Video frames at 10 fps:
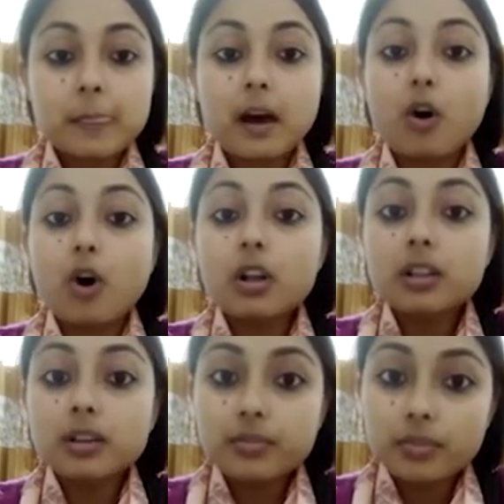all
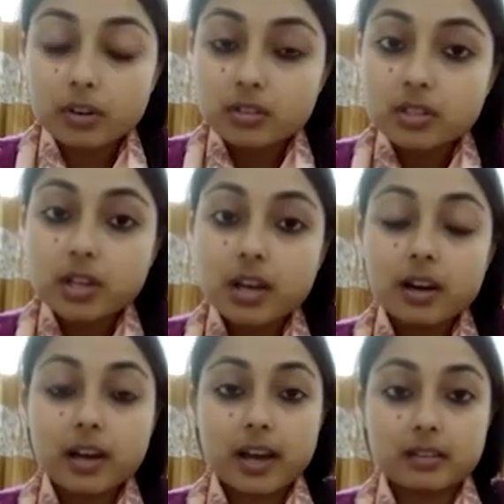the 40
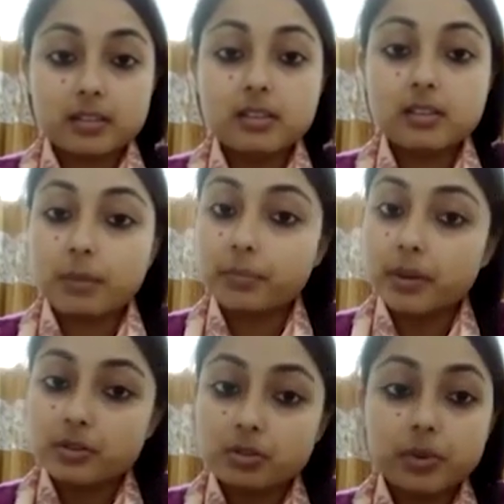cattle appear
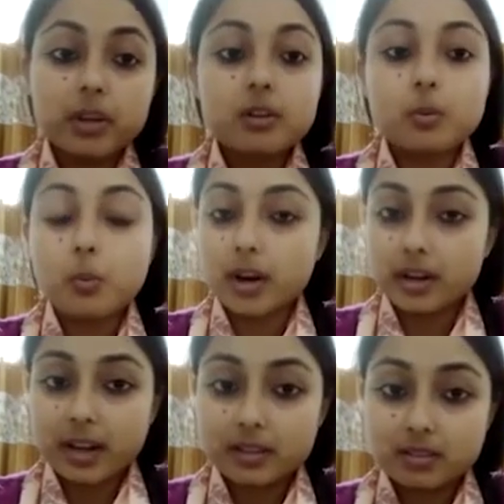to be one
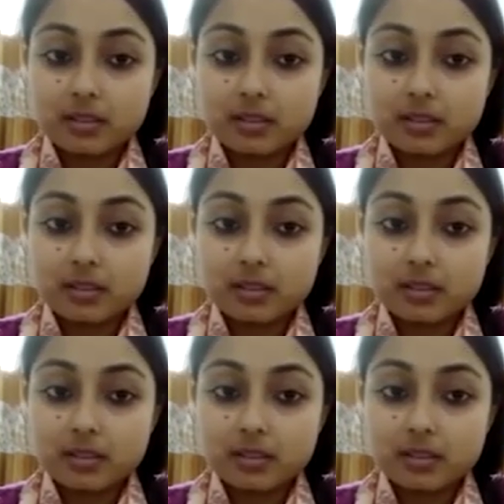cattle.